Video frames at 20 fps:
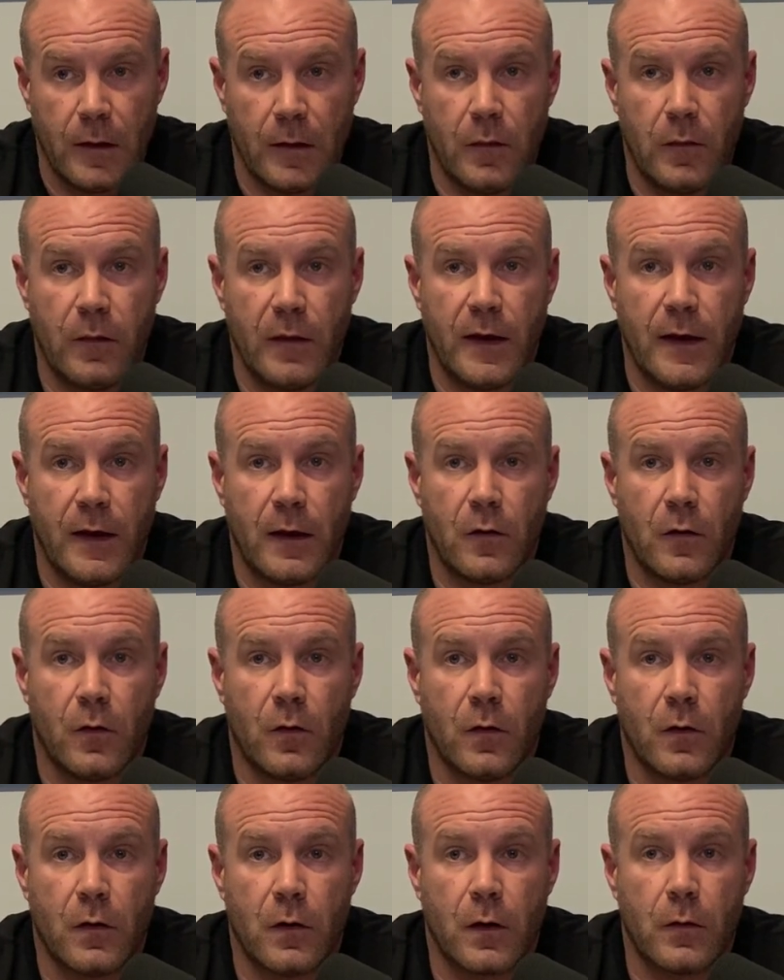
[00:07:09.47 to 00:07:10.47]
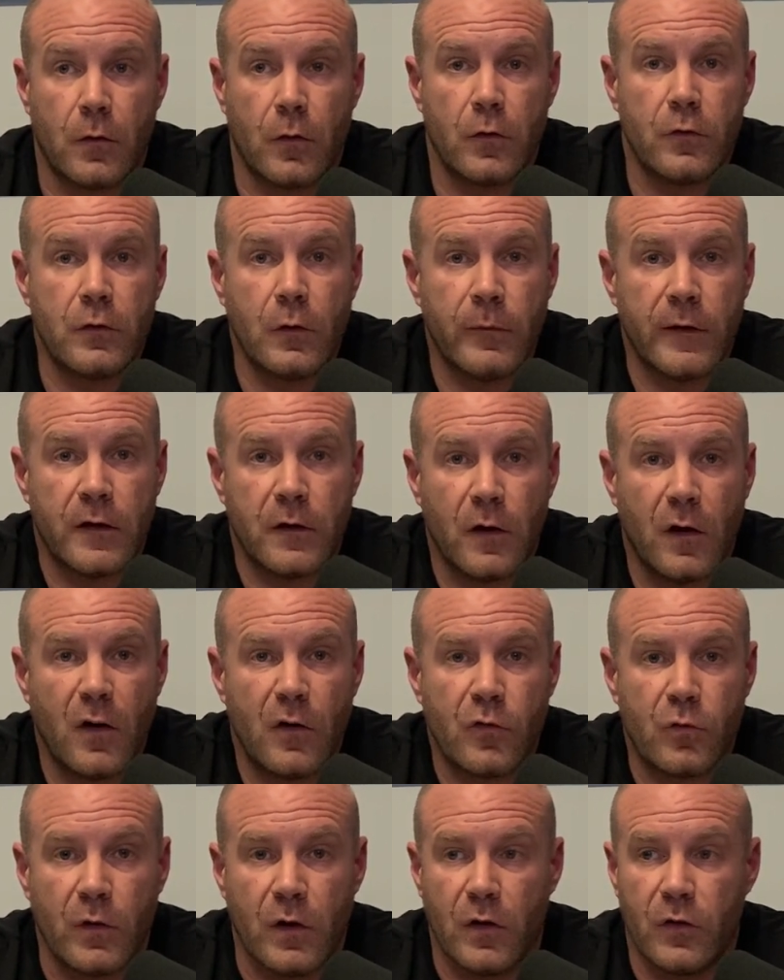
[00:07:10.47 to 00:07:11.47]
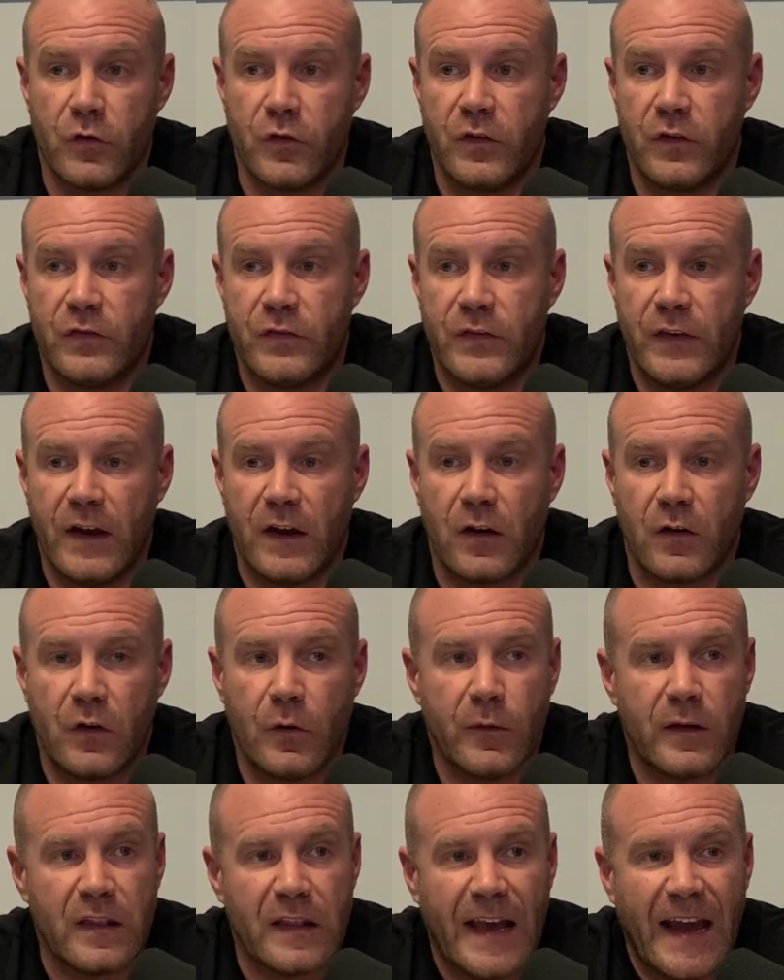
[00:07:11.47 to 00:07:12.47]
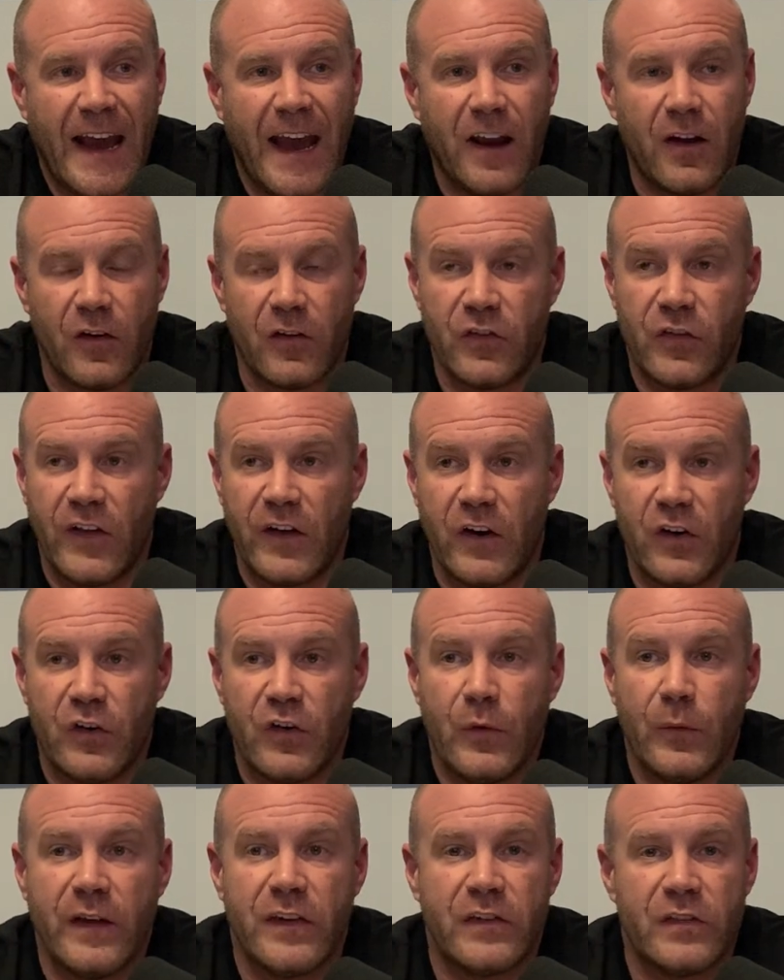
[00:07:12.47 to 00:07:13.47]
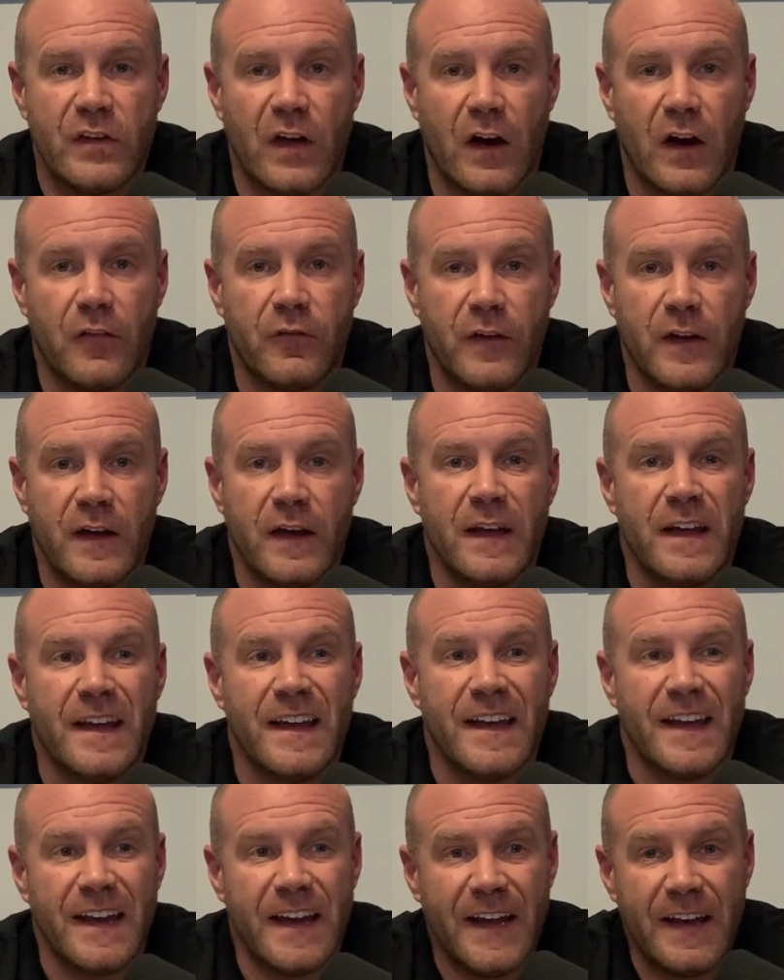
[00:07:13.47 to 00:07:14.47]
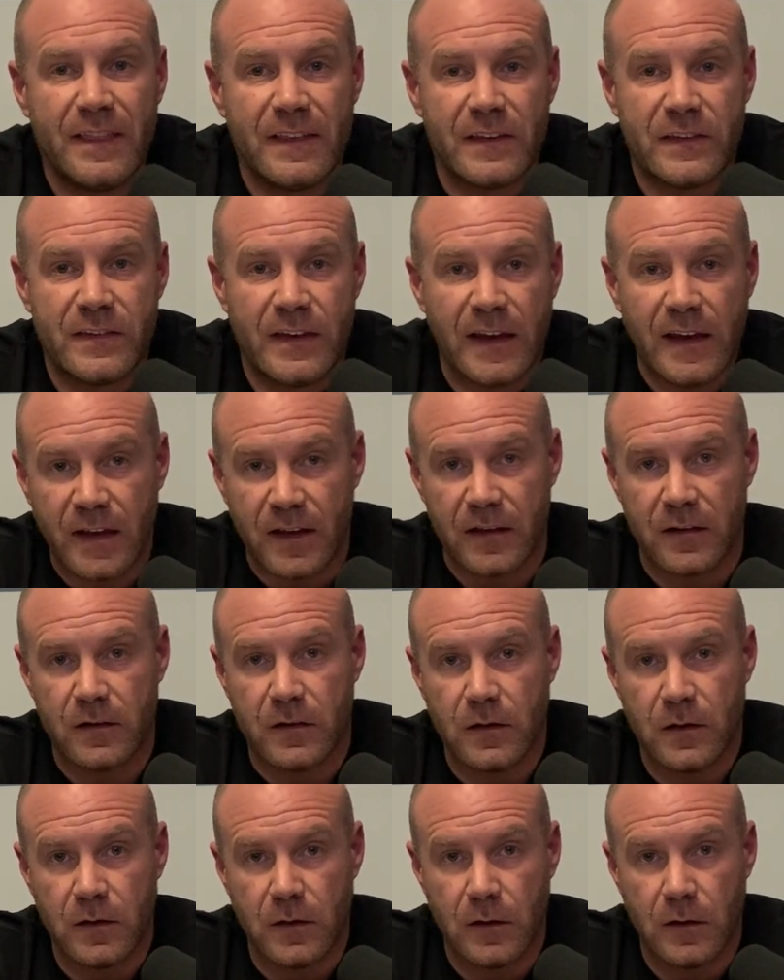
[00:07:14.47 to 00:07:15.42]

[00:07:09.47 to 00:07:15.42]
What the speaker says: that are doing cone drills, that are doing ladders, that are doing stuff in the sand.